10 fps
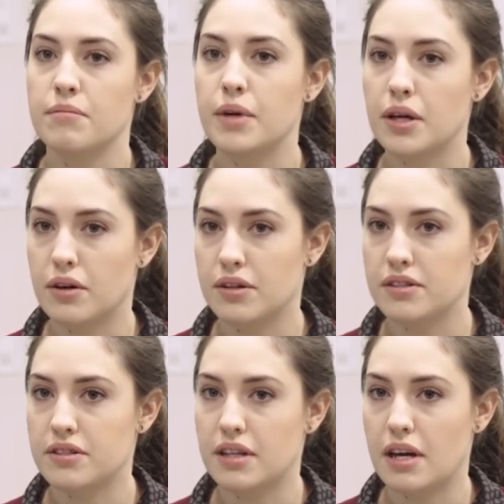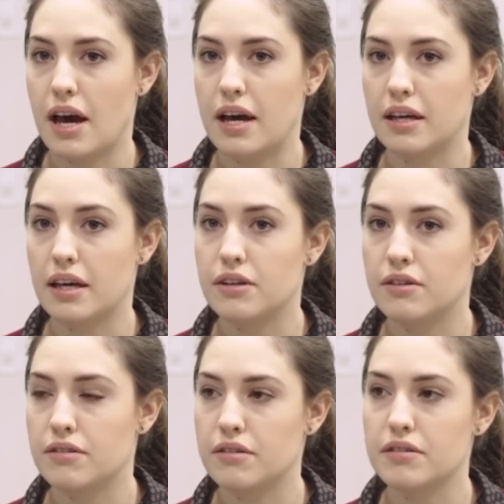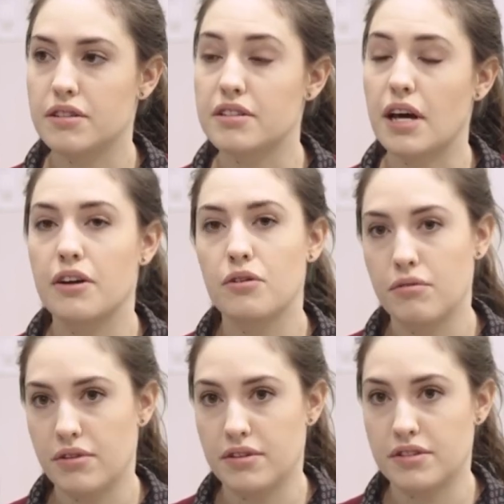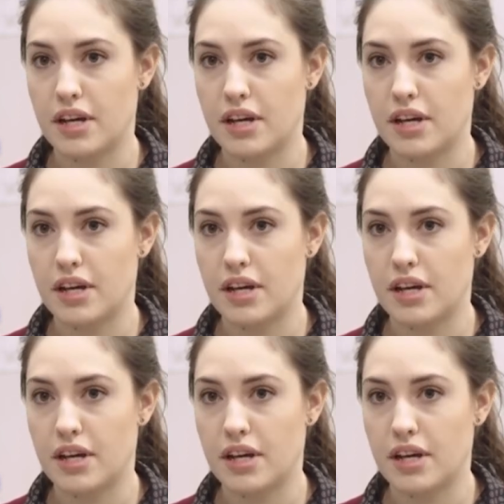because I can decide over the